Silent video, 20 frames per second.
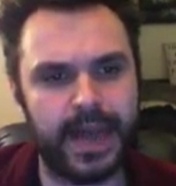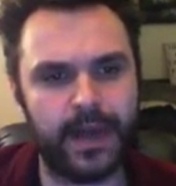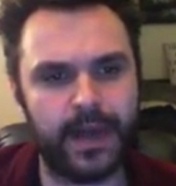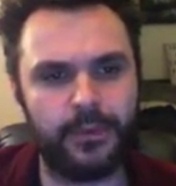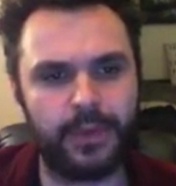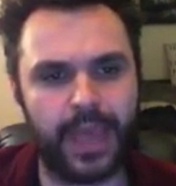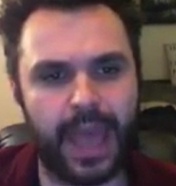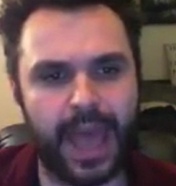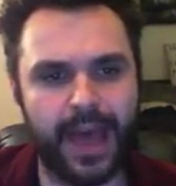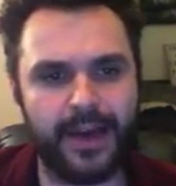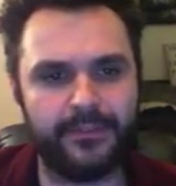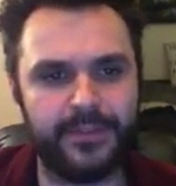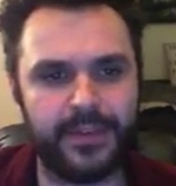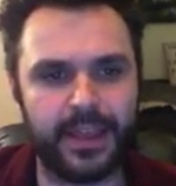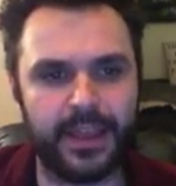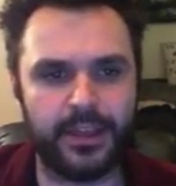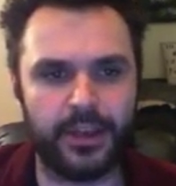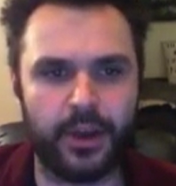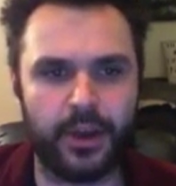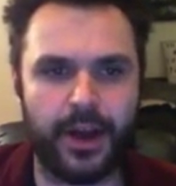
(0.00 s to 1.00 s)
We have
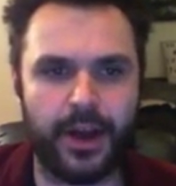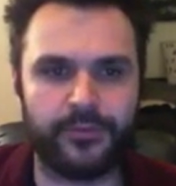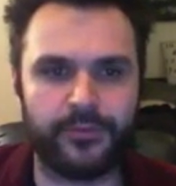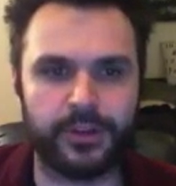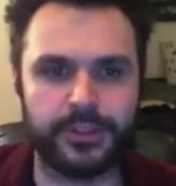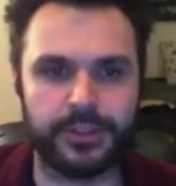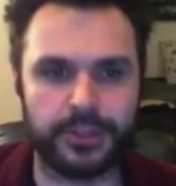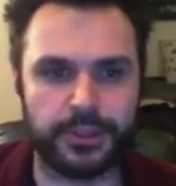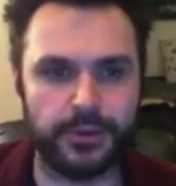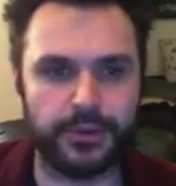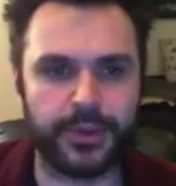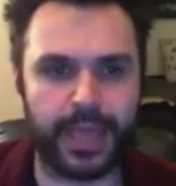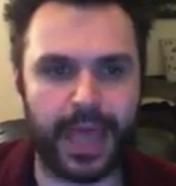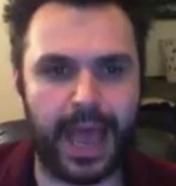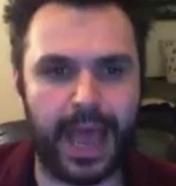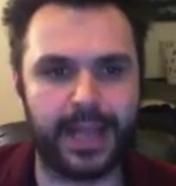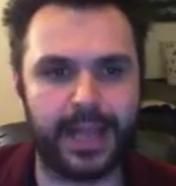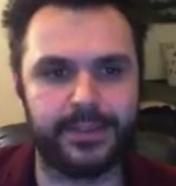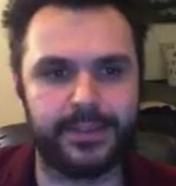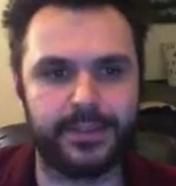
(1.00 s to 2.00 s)
here, I've got 2
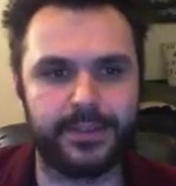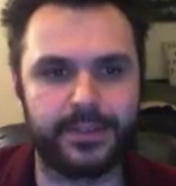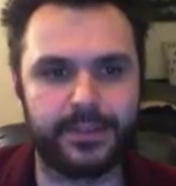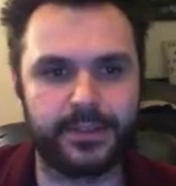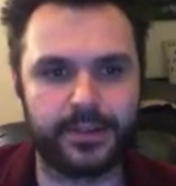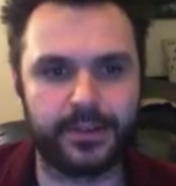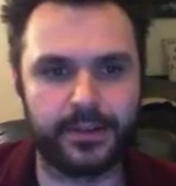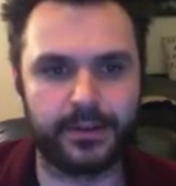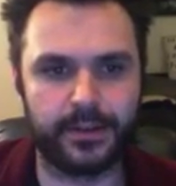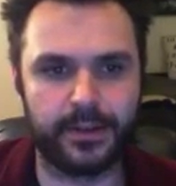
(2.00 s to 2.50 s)
CADs.